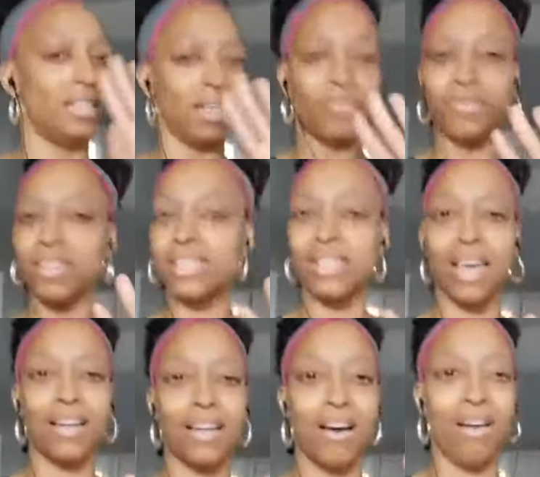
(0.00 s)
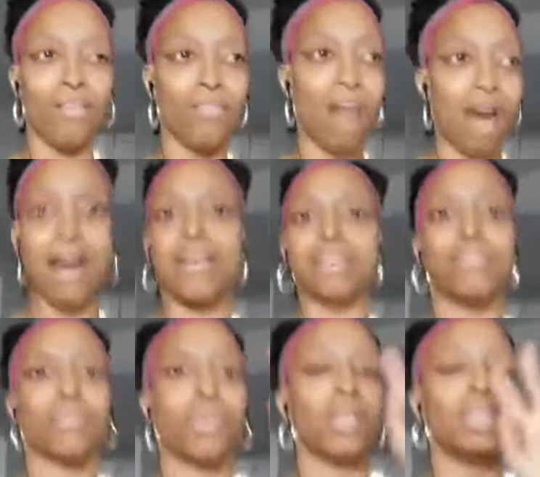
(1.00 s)
different set of eyes,
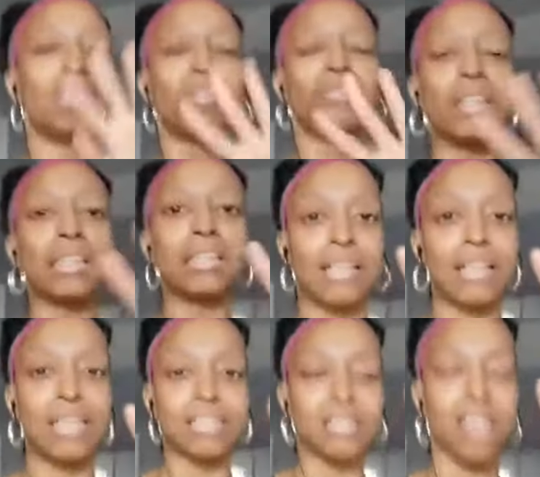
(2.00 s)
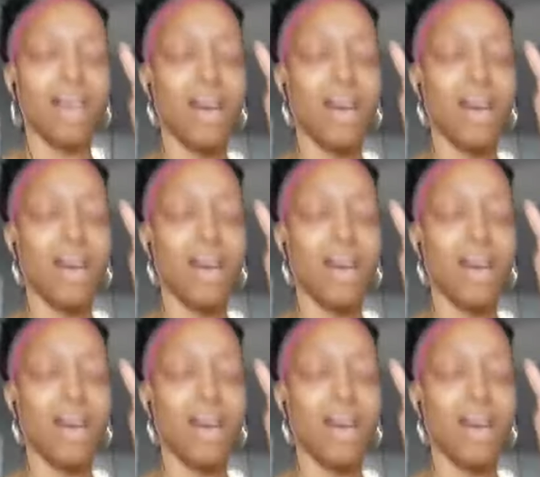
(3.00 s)
through a different lens,